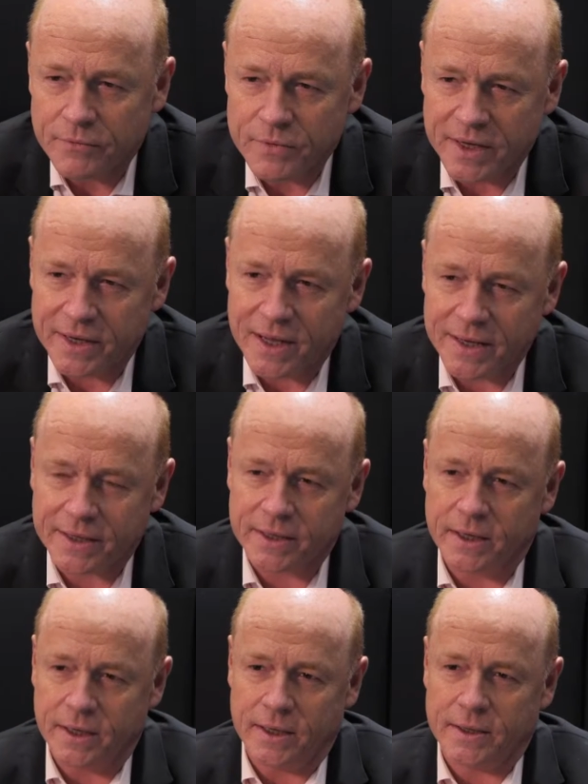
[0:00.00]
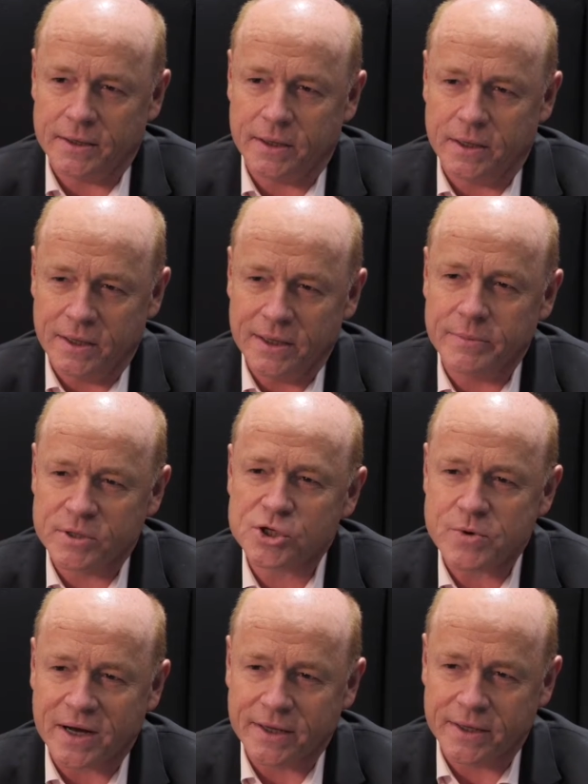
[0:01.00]
really like a little bit
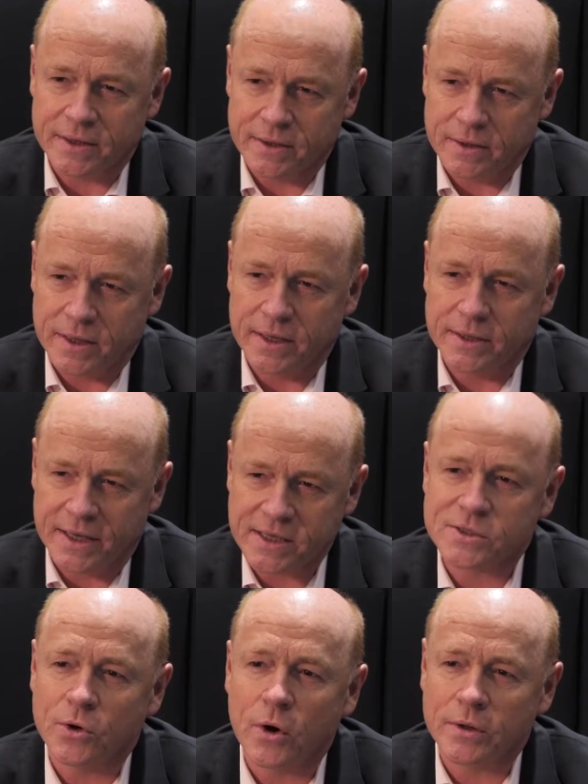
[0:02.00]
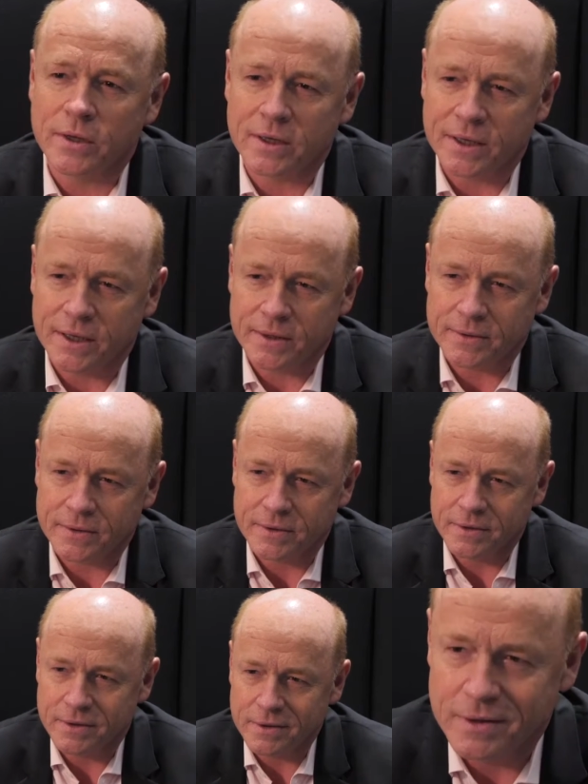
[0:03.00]
shrunken and externally,
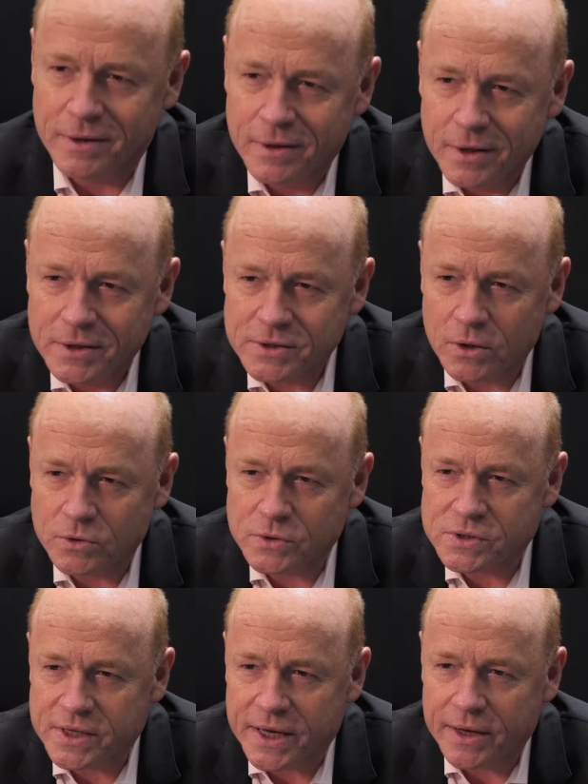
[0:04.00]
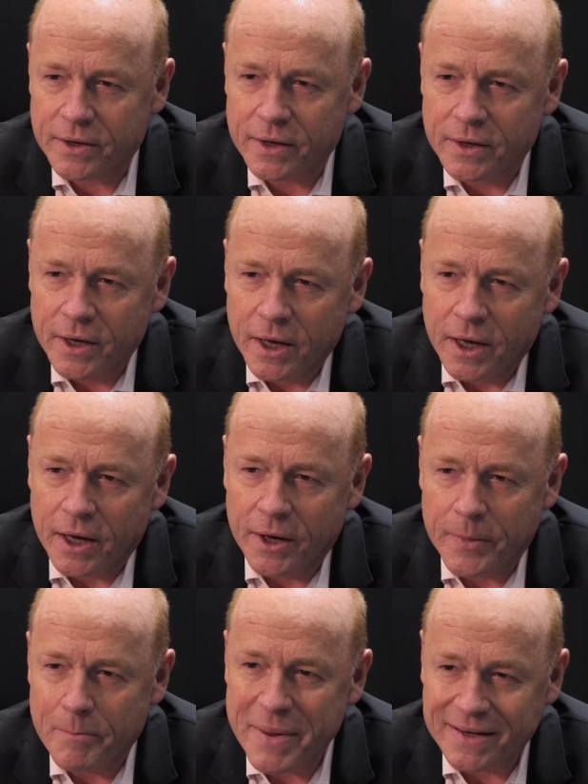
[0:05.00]
so to say,
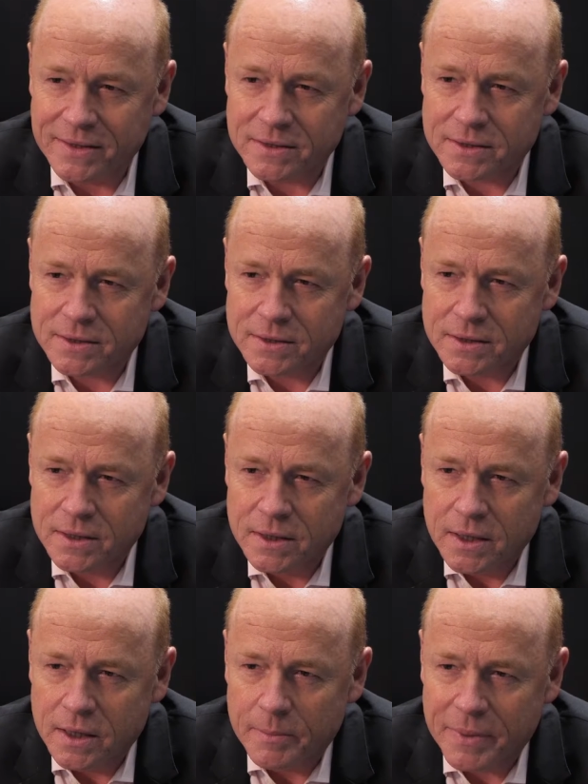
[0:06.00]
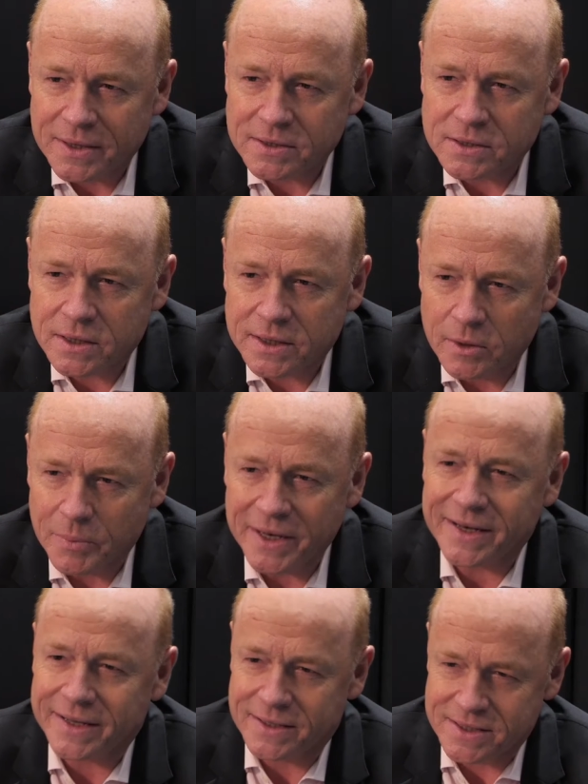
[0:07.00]
bent, but
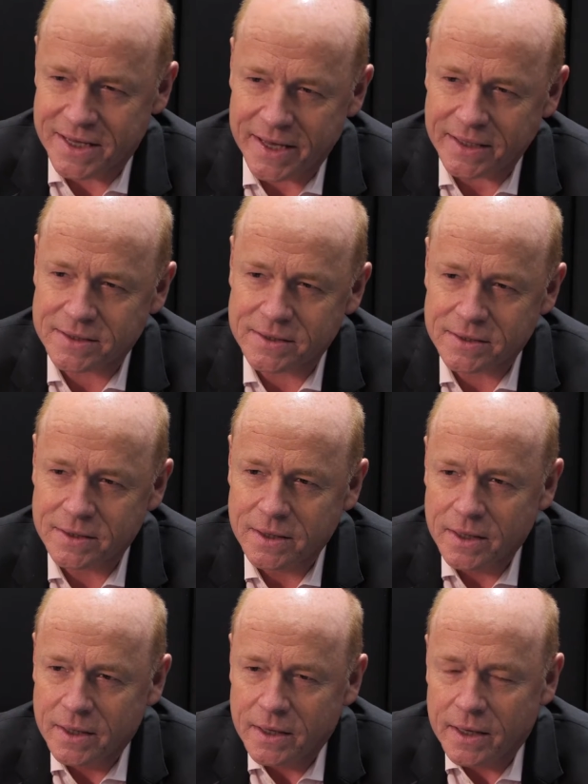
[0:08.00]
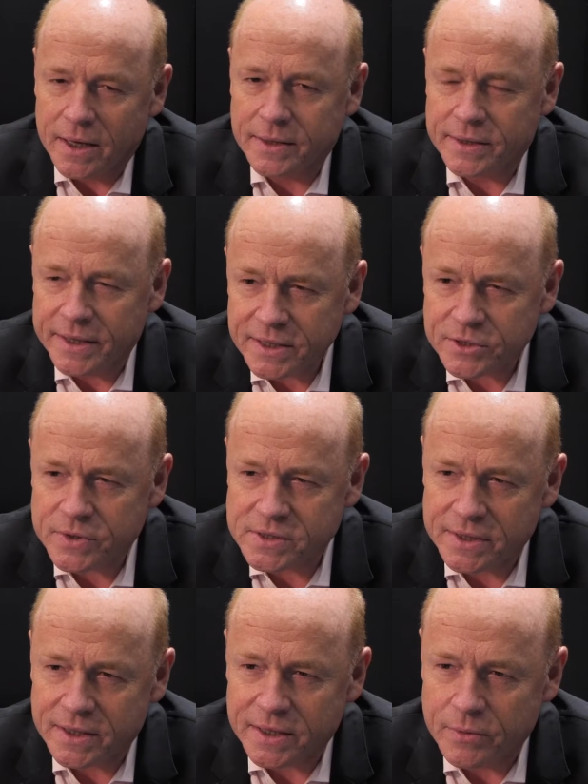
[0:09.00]
completely intact. And
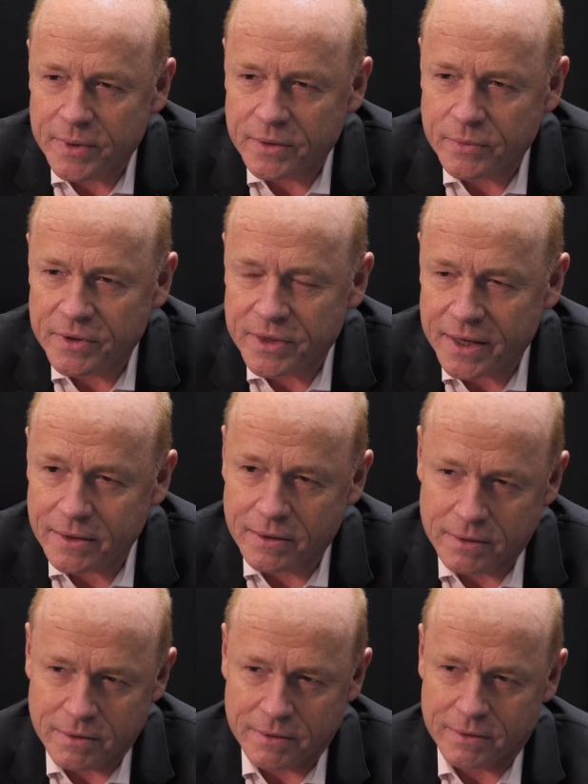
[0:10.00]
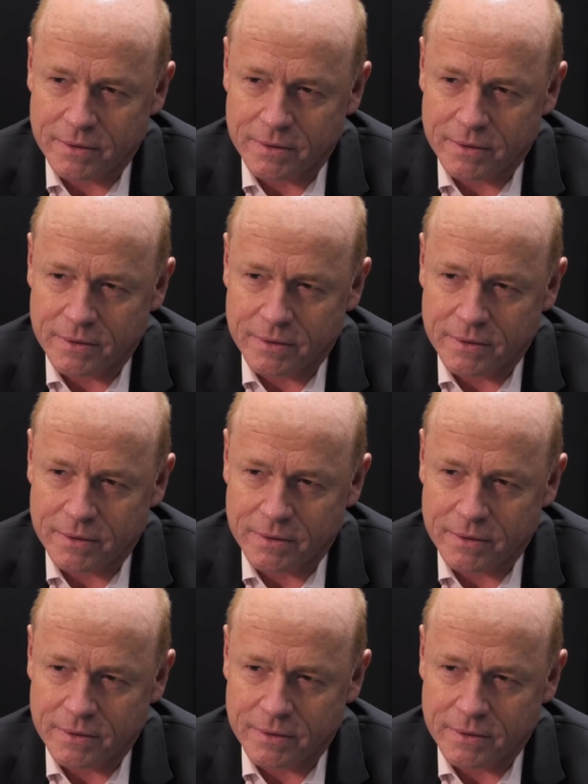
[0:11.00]
interestingly, when we then